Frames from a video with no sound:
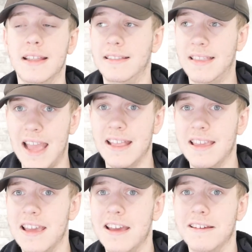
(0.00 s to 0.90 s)
then
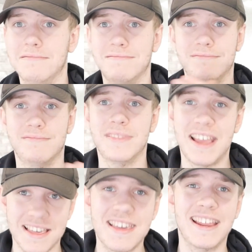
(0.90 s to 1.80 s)

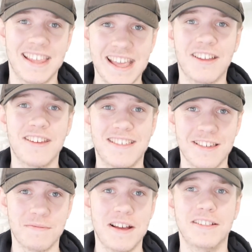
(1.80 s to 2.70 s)
you're seeing the increase
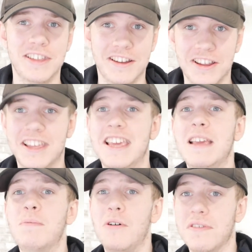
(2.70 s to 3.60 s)
as well. You're going to
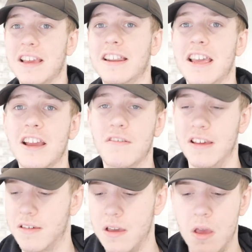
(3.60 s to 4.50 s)
keep on seeing the
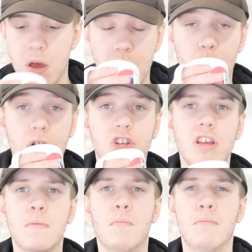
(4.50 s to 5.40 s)
increase, which
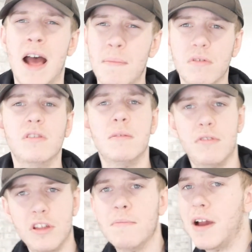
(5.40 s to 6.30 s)
is absolutely
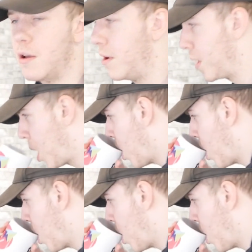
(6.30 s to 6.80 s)
brilliant, by the way.